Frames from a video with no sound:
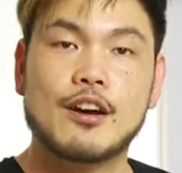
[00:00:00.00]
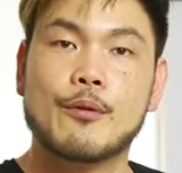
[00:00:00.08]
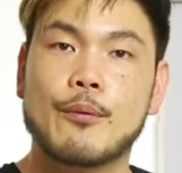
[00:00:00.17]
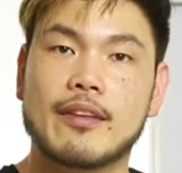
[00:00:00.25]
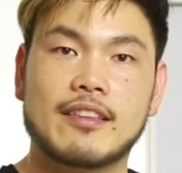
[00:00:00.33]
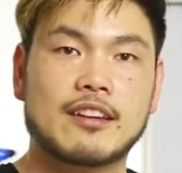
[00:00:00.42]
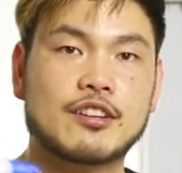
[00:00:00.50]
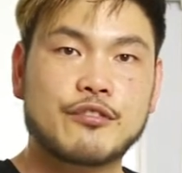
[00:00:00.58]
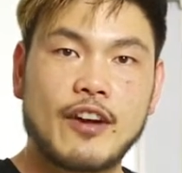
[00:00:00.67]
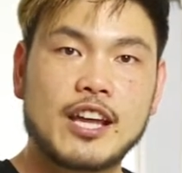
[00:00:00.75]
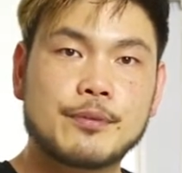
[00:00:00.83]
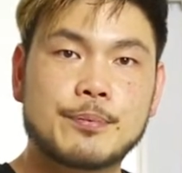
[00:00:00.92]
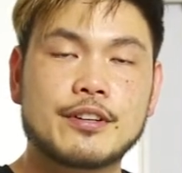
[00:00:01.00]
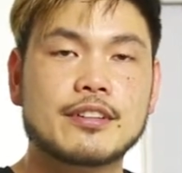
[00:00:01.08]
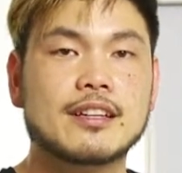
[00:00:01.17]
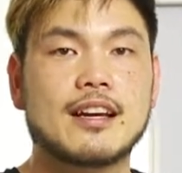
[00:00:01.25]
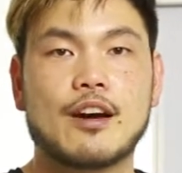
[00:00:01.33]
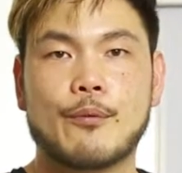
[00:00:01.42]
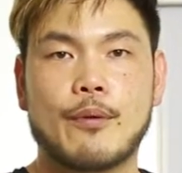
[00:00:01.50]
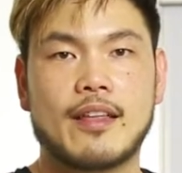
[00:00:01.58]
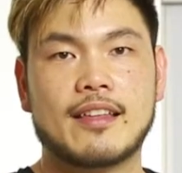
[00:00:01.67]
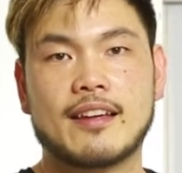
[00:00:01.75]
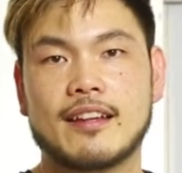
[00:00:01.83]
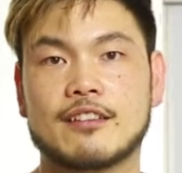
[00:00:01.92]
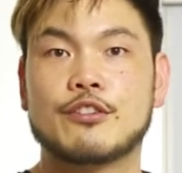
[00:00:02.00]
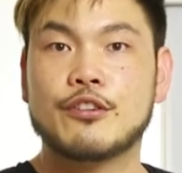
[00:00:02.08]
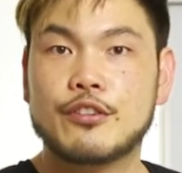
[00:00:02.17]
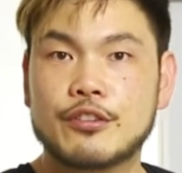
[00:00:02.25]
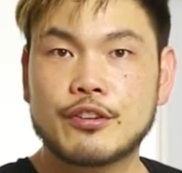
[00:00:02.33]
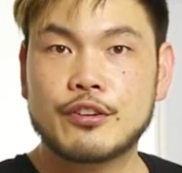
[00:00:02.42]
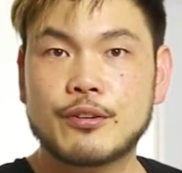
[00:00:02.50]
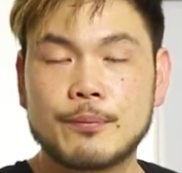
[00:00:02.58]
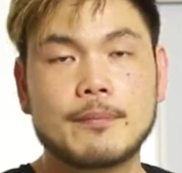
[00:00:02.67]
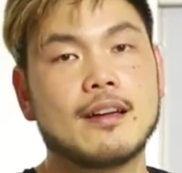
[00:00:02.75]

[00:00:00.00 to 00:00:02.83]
whether it's Facebook, whether it's YouTube.